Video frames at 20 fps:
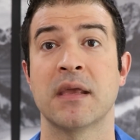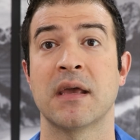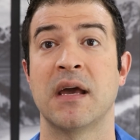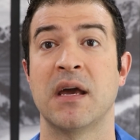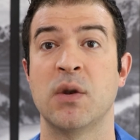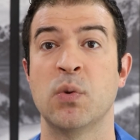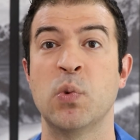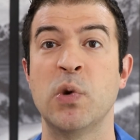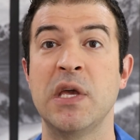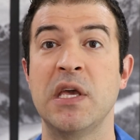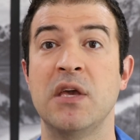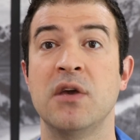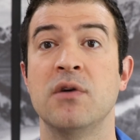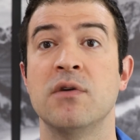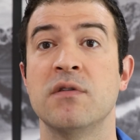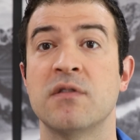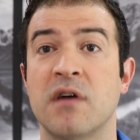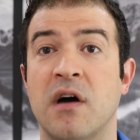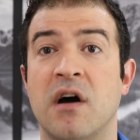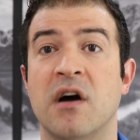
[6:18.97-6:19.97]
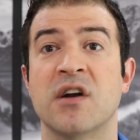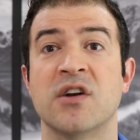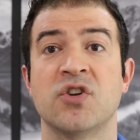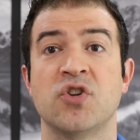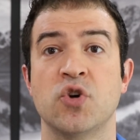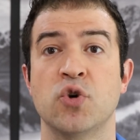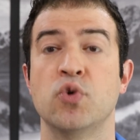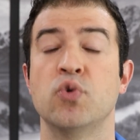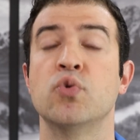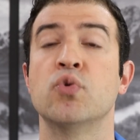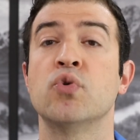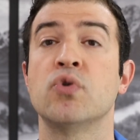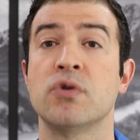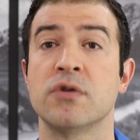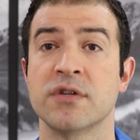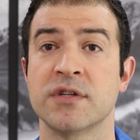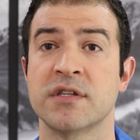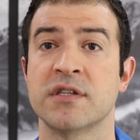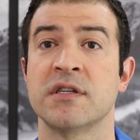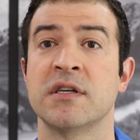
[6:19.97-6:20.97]
and we use our
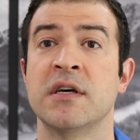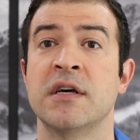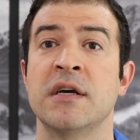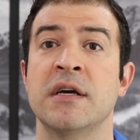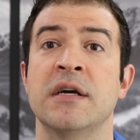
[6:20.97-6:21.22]
tools